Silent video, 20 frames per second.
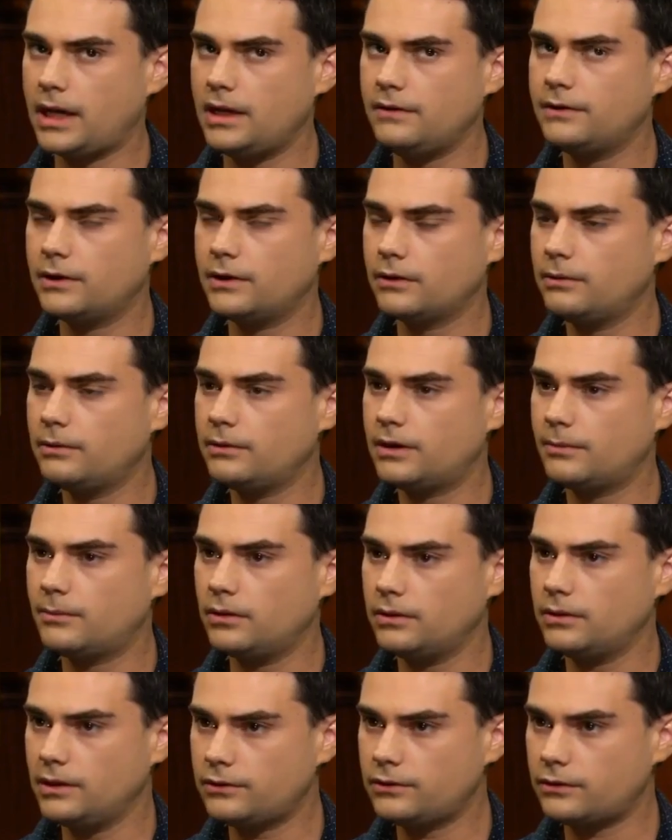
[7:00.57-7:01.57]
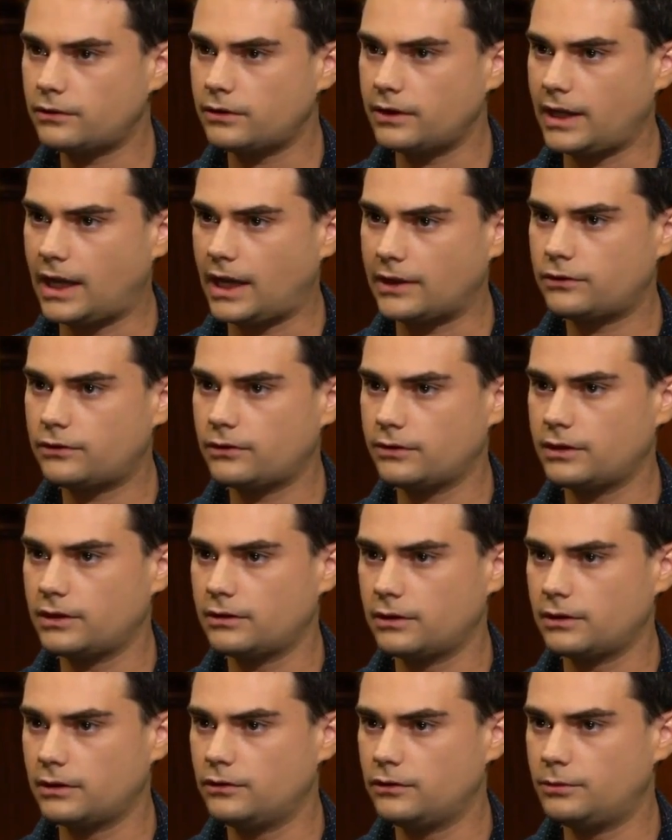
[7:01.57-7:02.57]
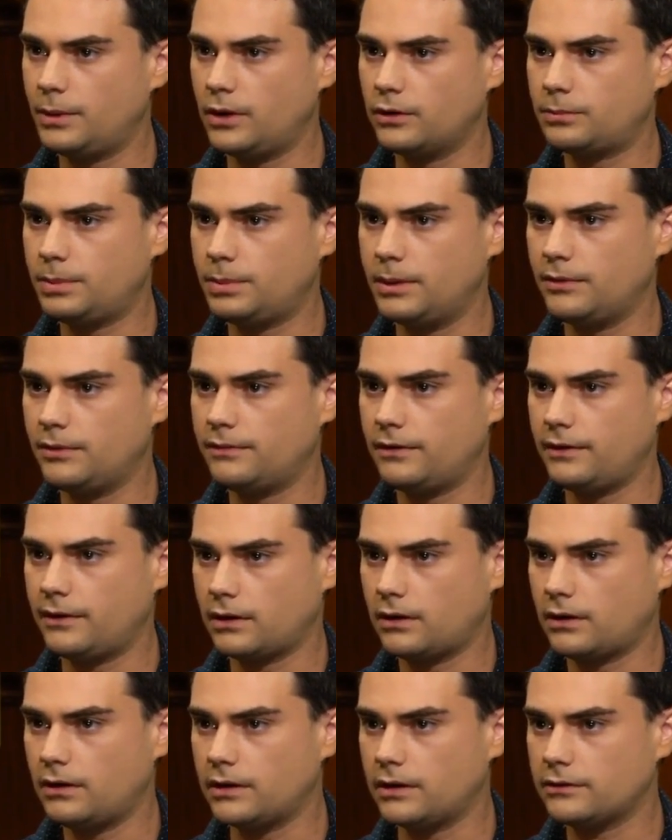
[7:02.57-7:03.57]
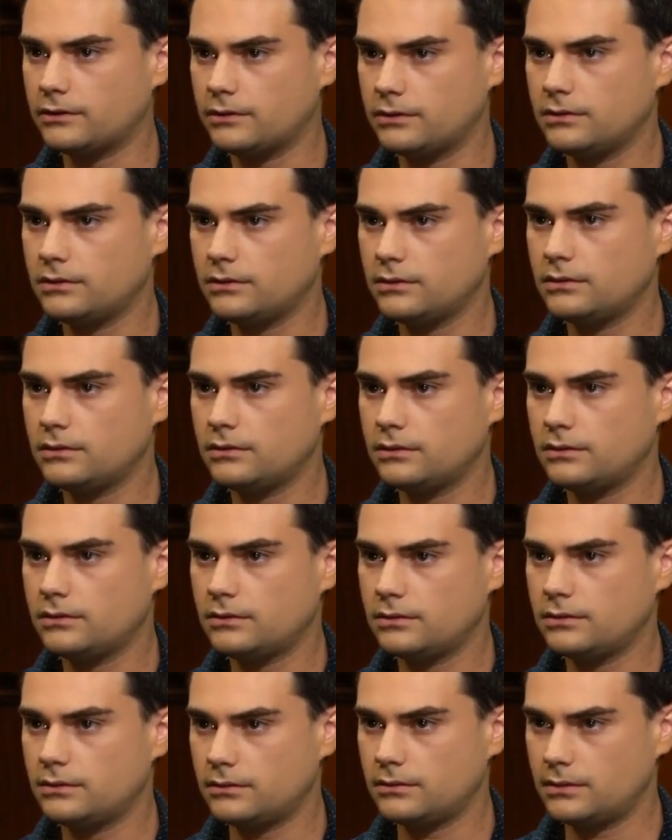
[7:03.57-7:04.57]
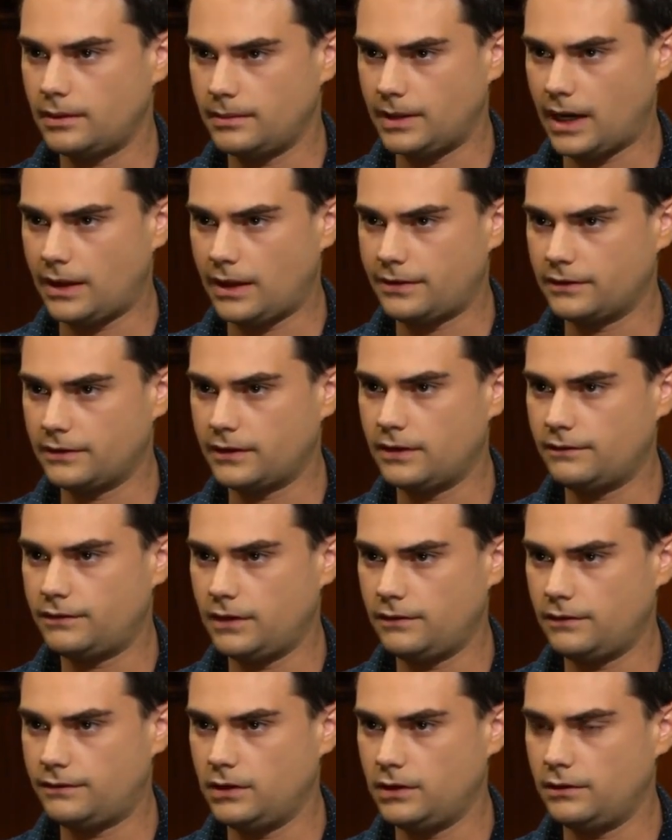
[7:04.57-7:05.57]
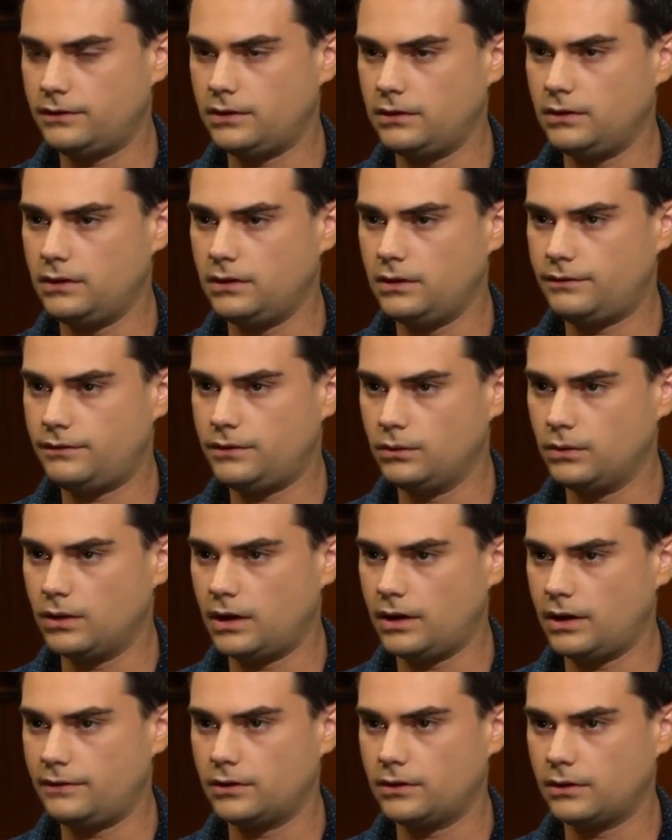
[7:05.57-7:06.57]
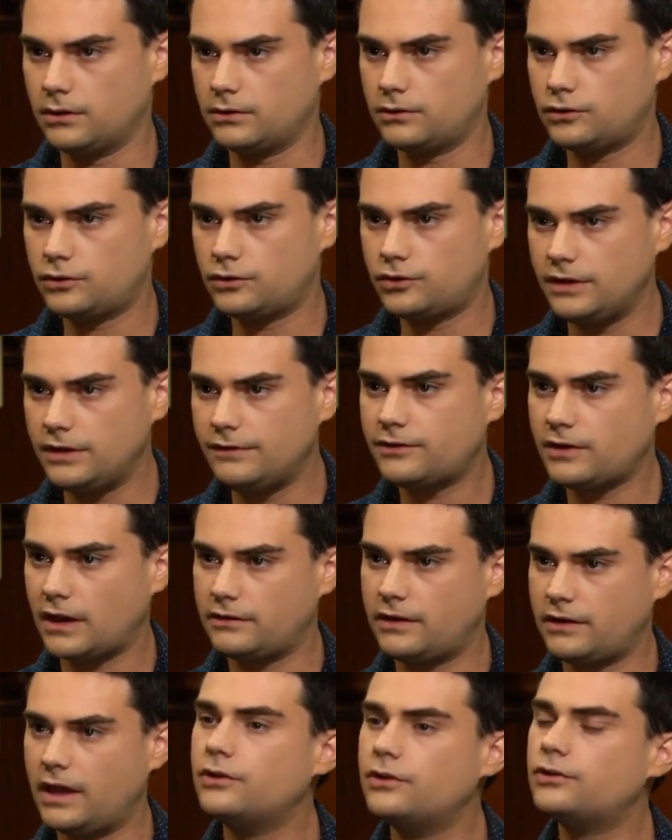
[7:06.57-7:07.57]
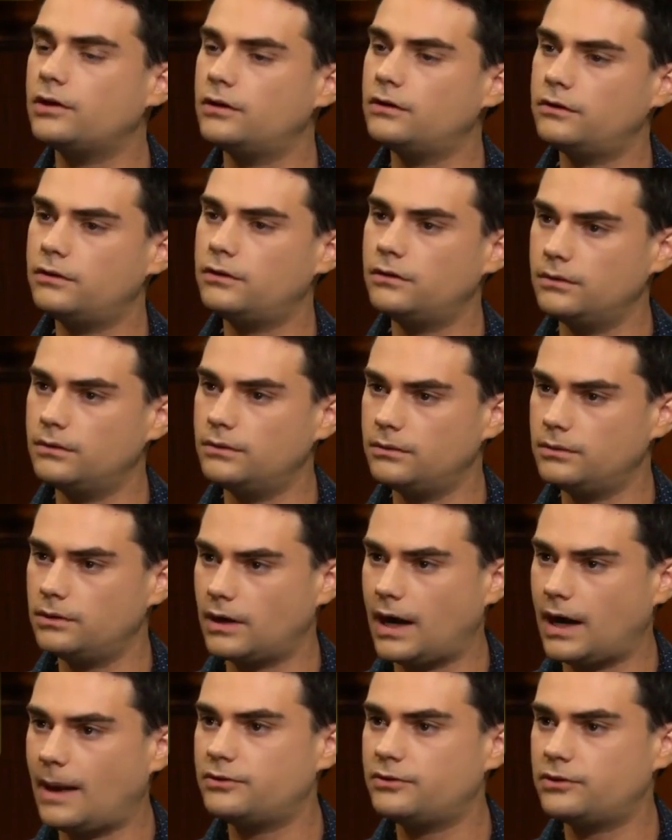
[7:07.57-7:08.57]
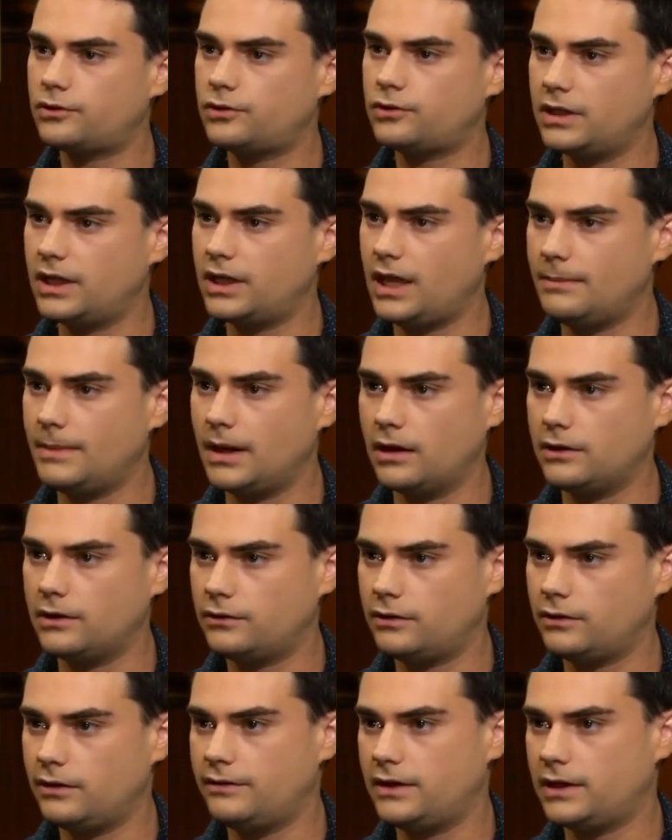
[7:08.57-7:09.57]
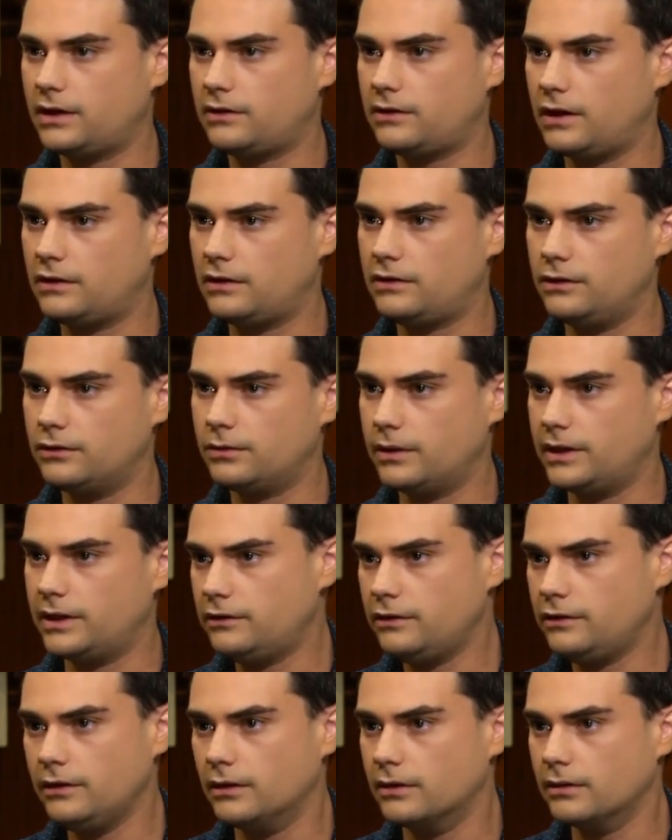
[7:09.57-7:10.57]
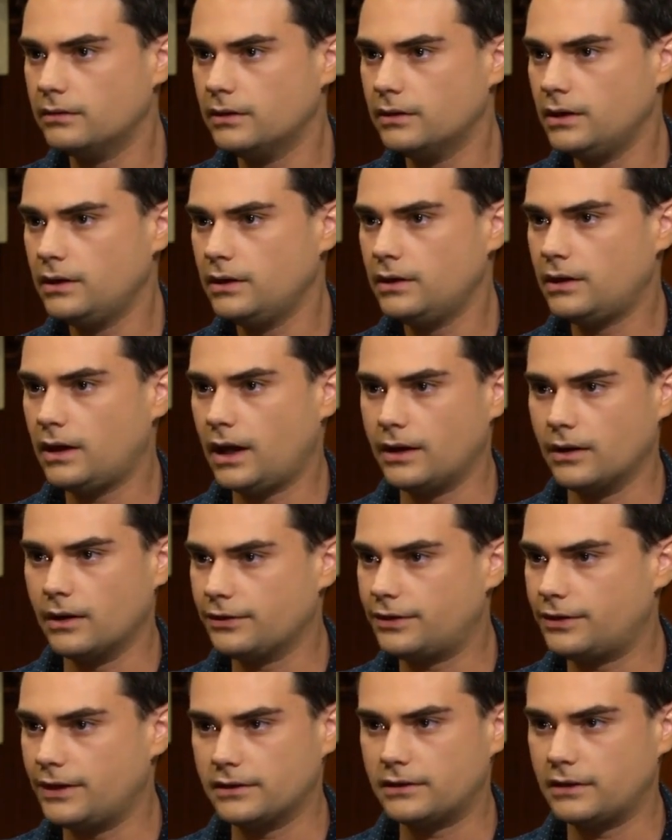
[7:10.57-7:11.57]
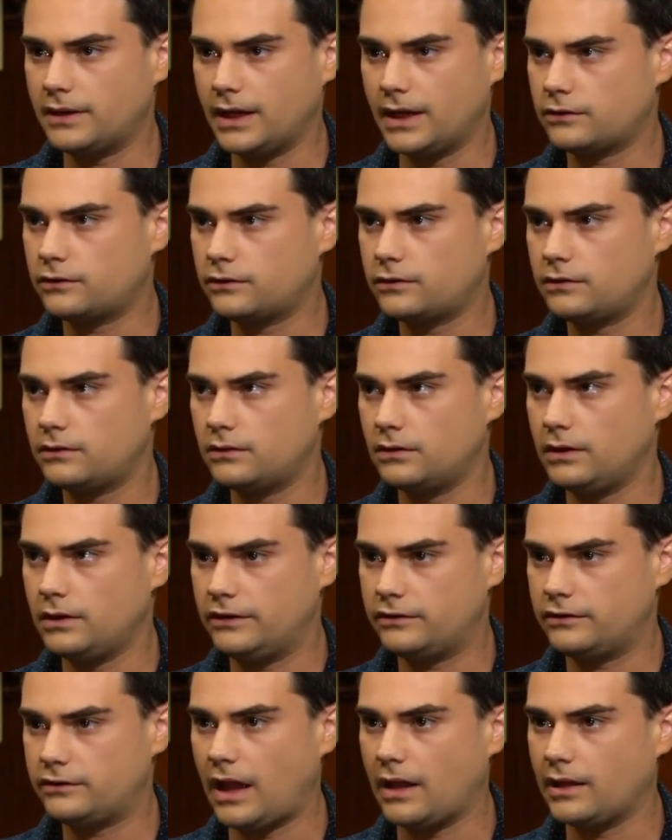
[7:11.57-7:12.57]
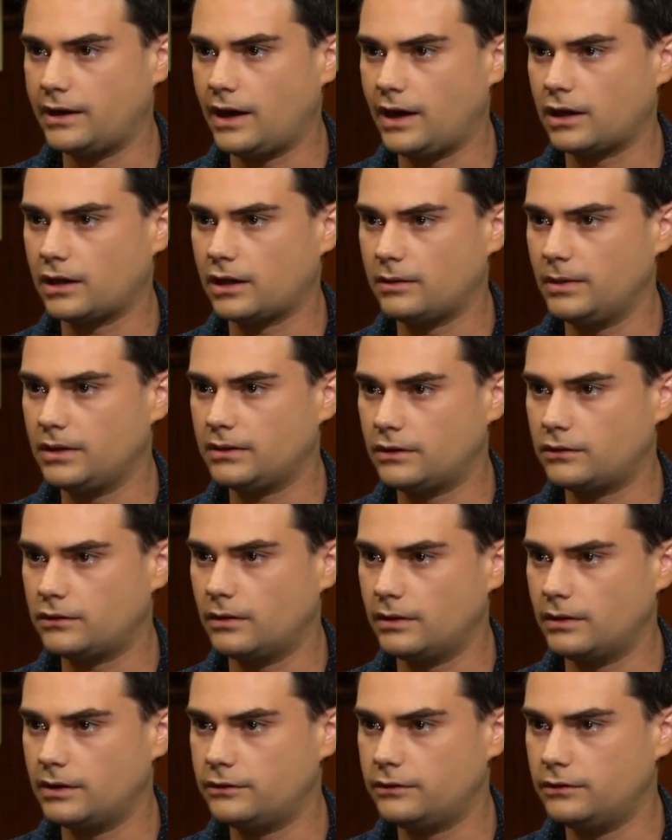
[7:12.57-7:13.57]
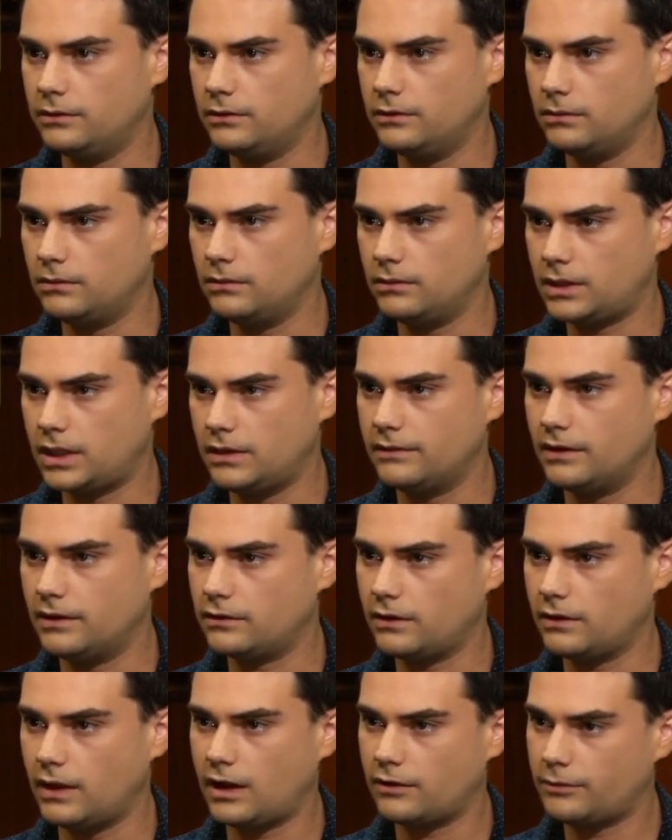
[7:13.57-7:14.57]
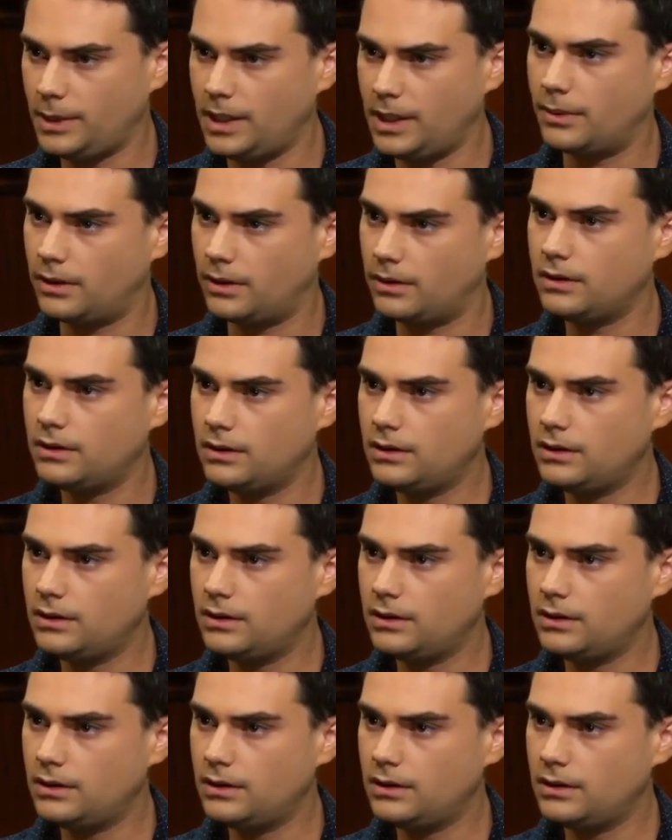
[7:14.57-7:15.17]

I even agree with them religiously. I just don't think they're good spokespeople for their cause. I mean, I think that if your chief citation to your opposition to gay marriage is Leviticus 18:22, I don't think that that's a solid argument that's going to convince a lot of people.